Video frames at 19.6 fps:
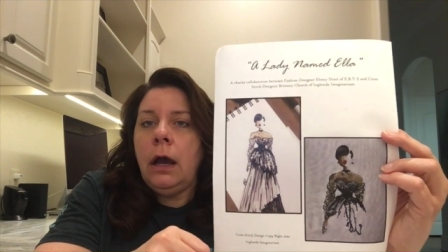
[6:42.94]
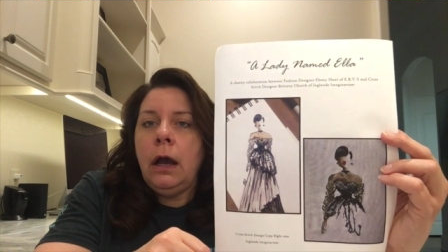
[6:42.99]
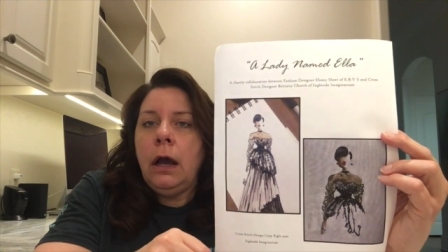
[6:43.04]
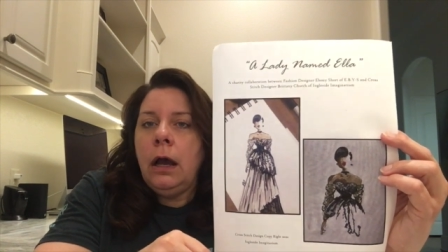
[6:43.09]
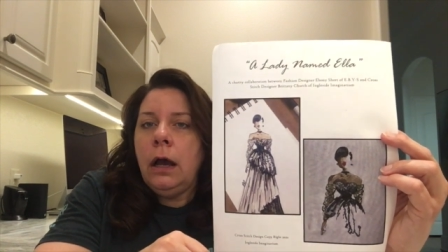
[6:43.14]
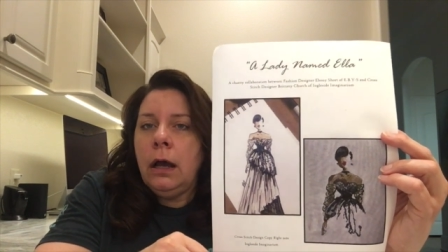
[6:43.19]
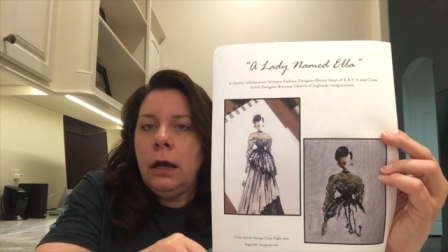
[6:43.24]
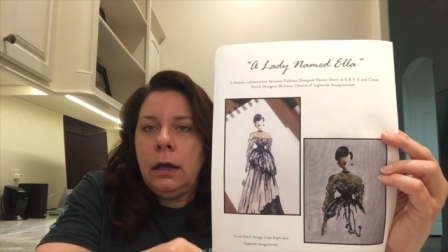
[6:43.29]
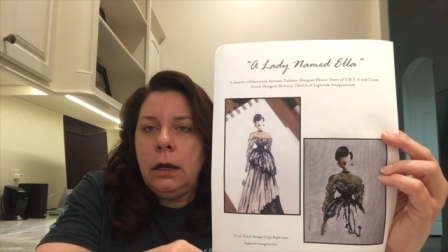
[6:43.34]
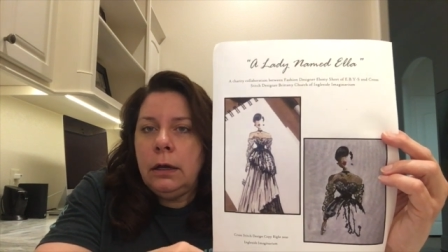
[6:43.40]

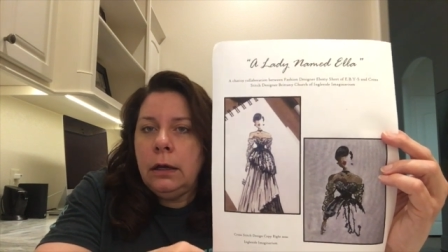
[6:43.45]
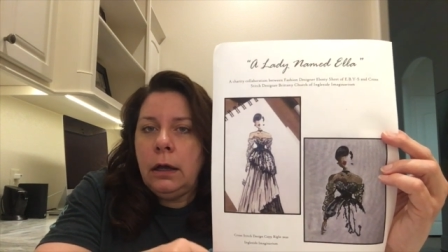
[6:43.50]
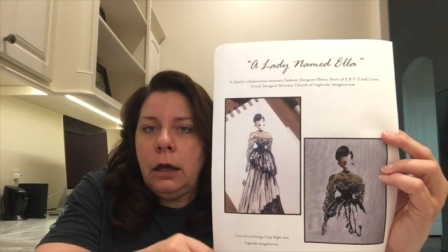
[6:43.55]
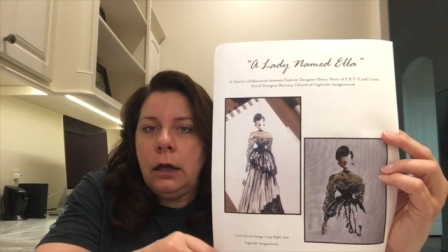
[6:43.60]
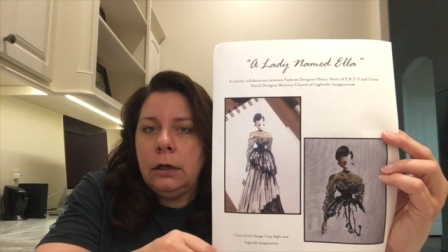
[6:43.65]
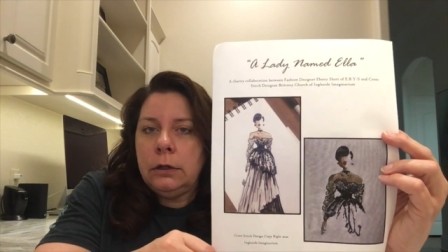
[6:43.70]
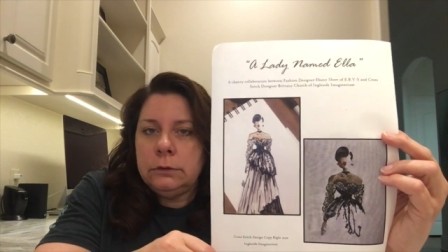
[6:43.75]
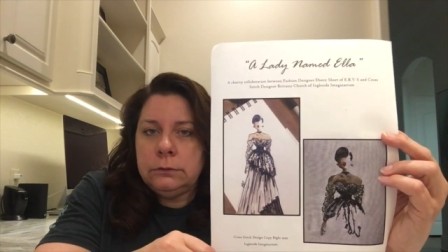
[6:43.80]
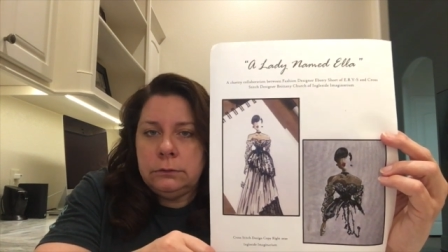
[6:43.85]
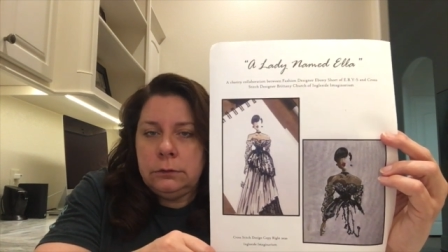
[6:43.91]
uh,
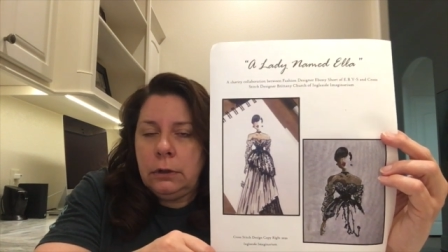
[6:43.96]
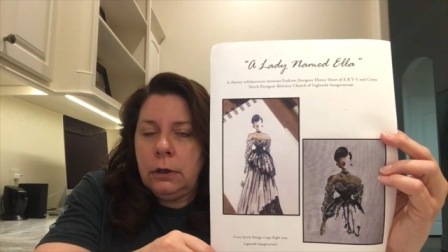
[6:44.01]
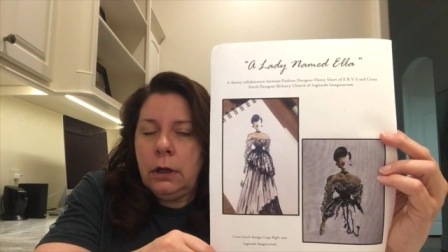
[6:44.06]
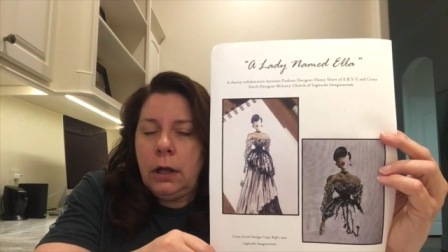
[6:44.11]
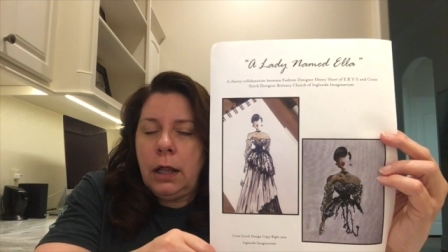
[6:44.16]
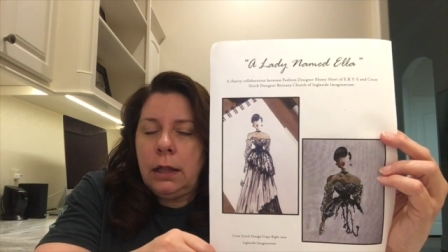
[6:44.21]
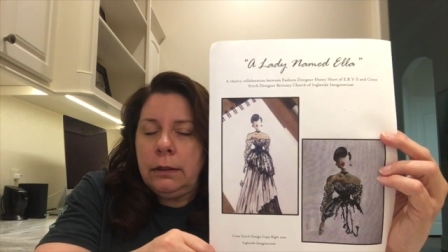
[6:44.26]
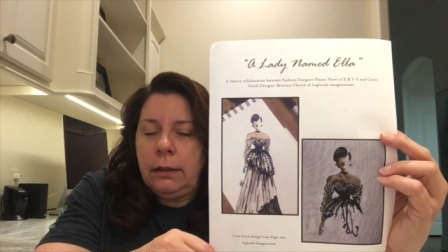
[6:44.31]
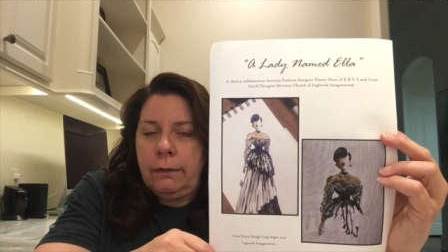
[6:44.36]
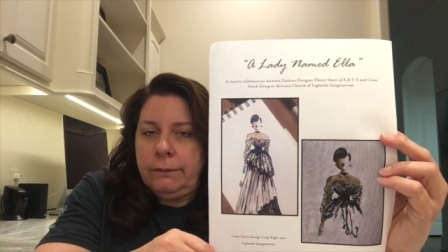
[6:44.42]

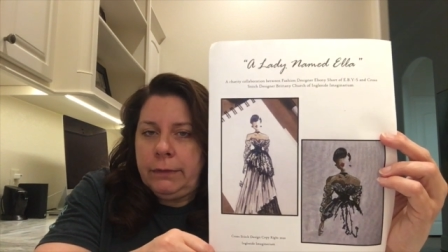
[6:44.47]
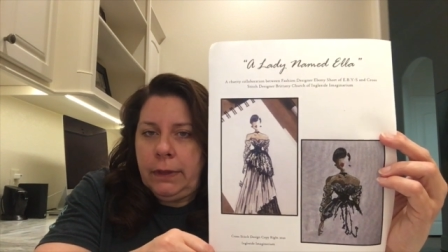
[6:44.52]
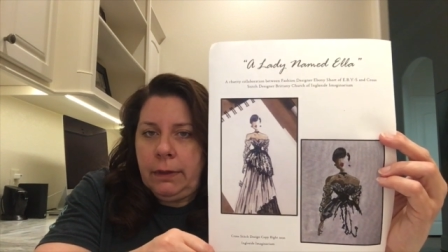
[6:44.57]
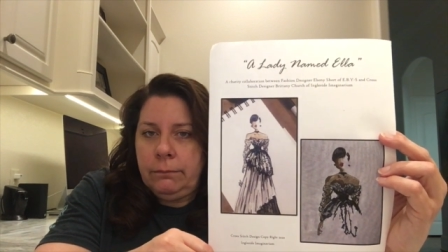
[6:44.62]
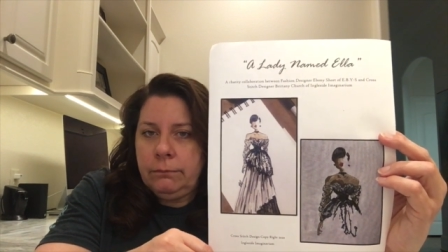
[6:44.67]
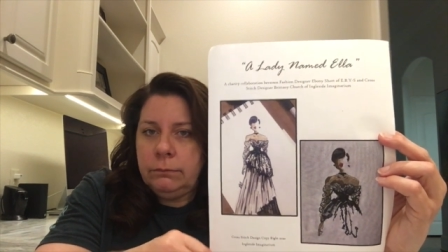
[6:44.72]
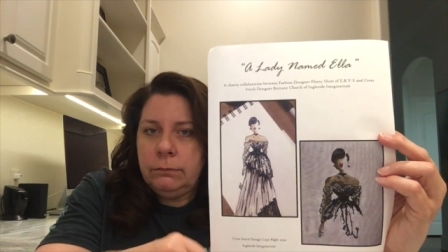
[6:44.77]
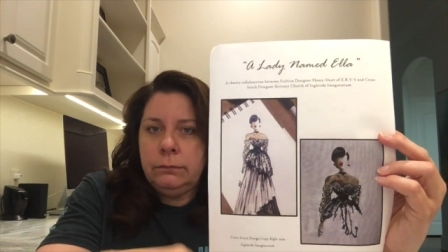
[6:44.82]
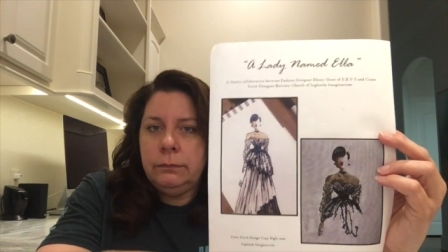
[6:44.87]
I love them.